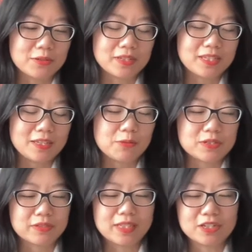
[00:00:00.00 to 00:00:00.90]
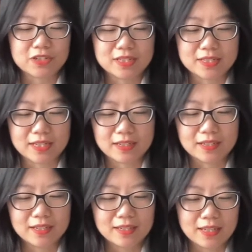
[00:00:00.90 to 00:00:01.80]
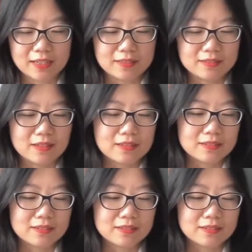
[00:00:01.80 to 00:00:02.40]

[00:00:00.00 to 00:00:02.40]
He was really interested in